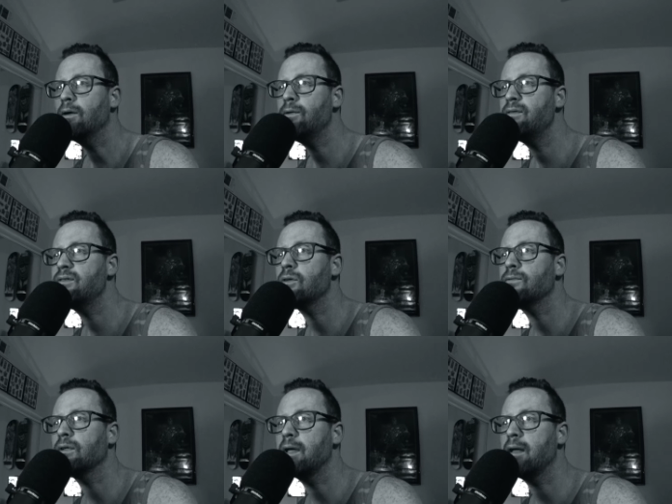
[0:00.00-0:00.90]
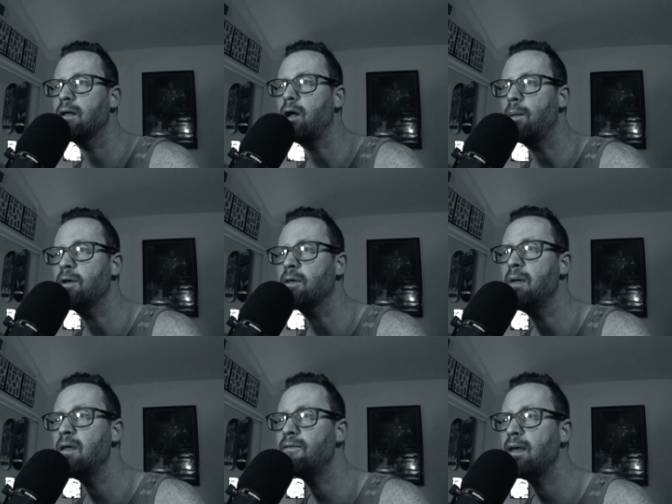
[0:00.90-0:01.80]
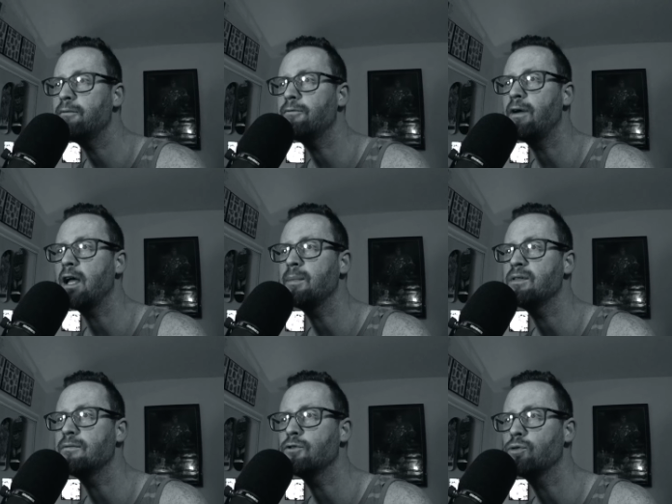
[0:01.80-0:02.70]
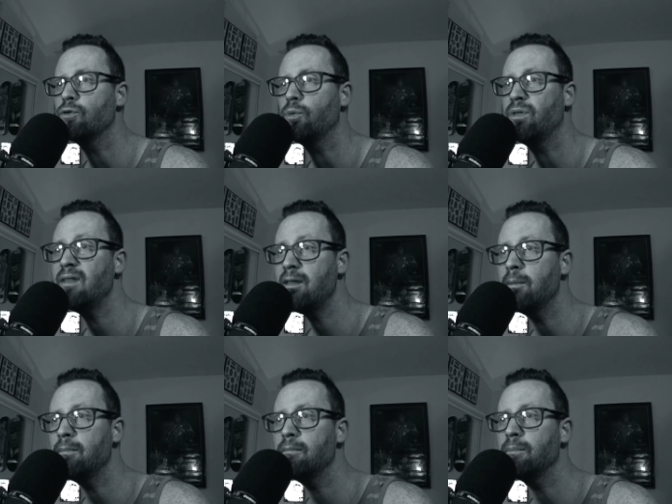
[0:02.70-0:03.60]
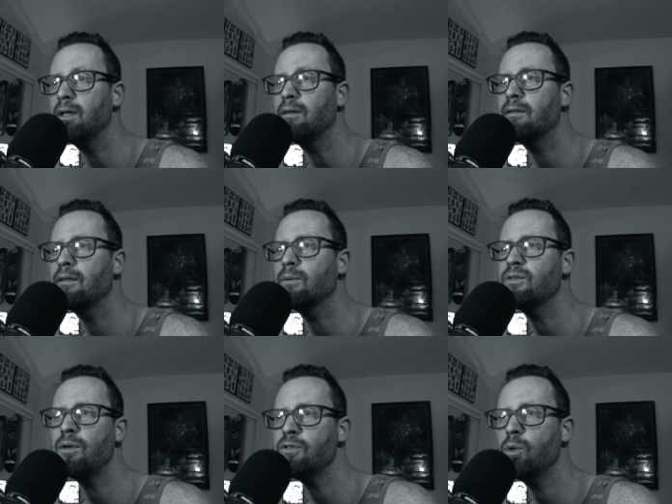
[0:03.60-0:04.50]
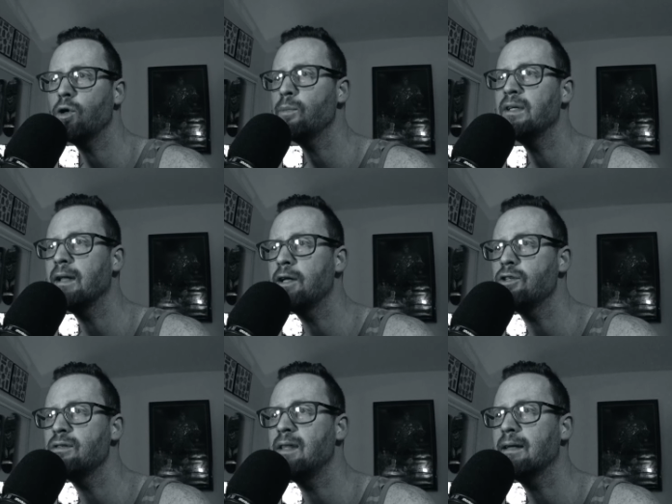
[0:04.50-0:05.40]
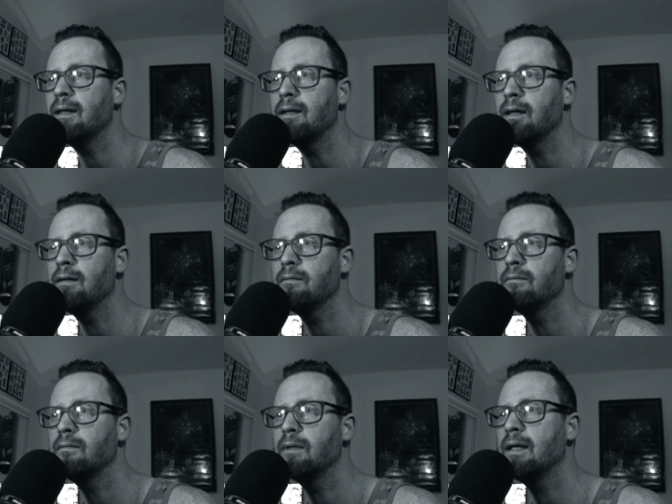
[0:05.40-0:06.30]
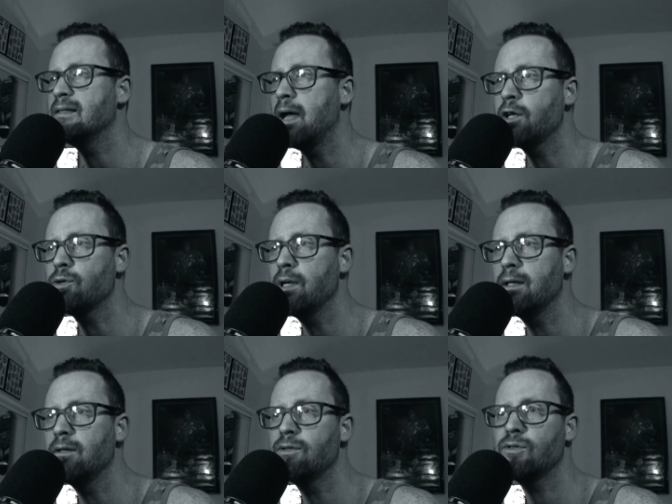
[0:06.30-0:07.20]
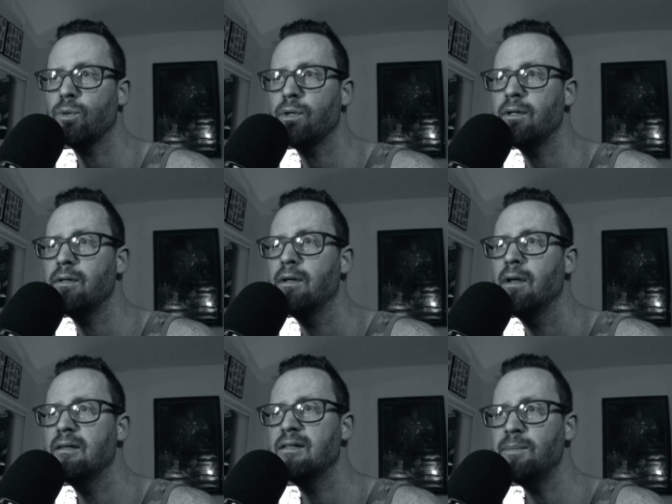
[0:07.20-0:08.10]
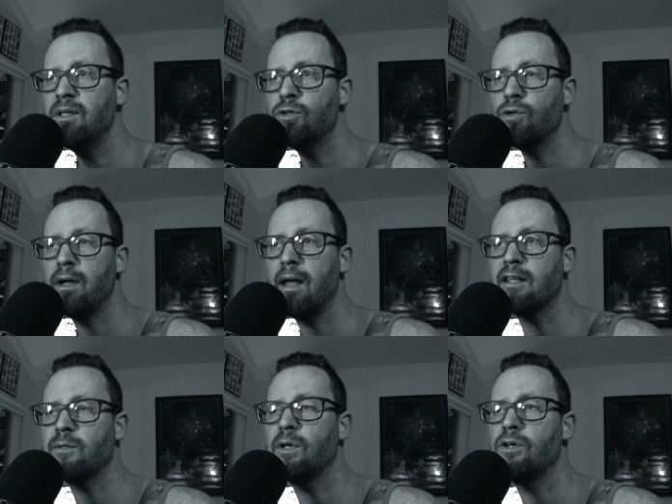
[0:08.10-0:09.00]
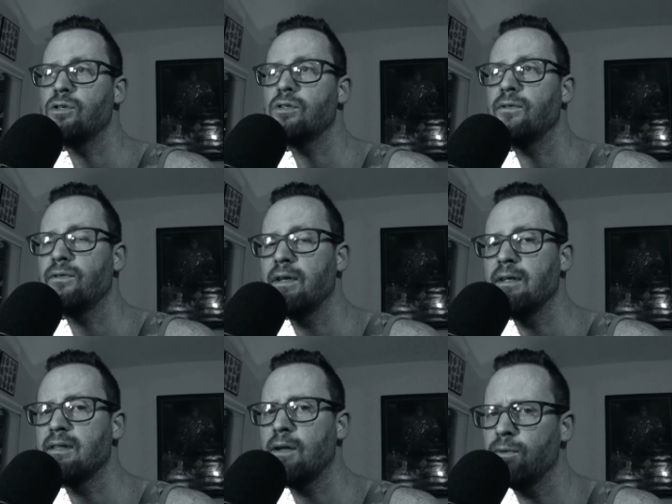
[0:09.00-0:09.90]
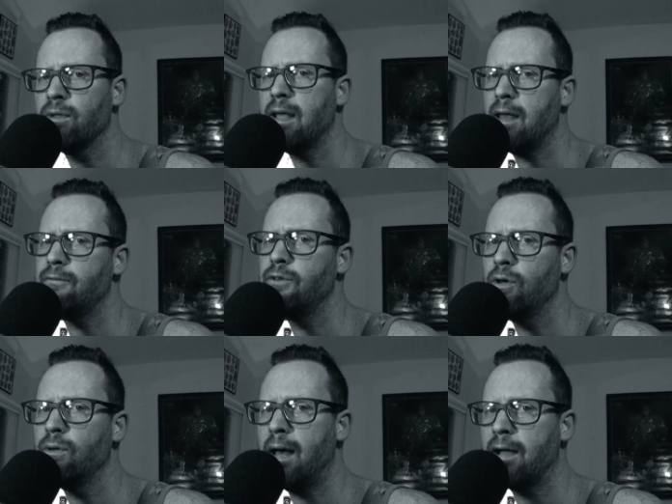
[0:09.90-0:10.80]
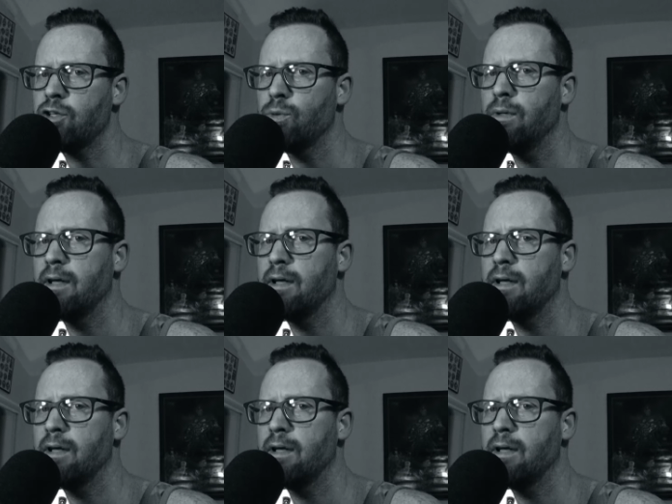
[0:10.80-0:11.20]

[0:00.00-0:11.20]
Under the Silver Lake comic may have had fragments of truth within them, but there is also urban legends that can get exaggerated and distorted, attempting to create explanations for things that really have no actual